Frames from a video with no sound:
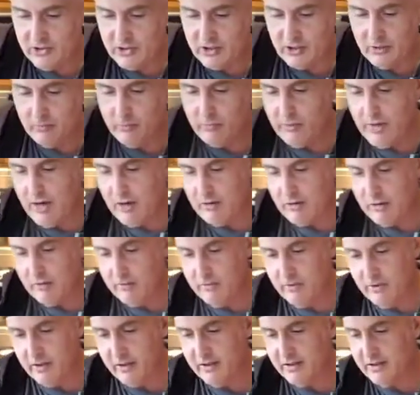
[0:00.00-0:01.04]
is going to brown
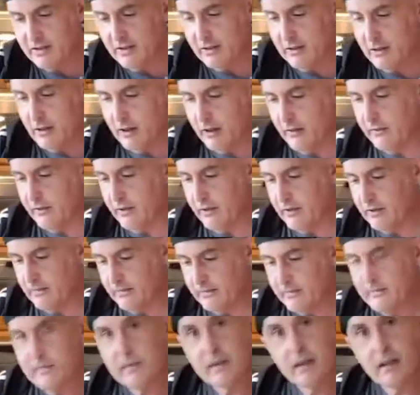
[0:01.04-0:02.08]
up nice in the oven,
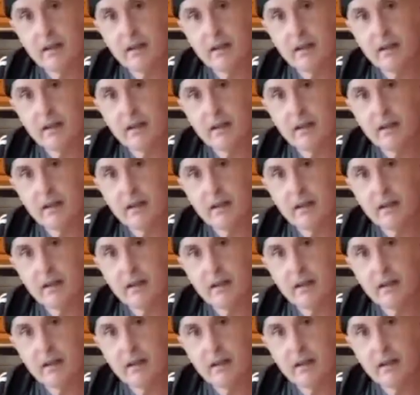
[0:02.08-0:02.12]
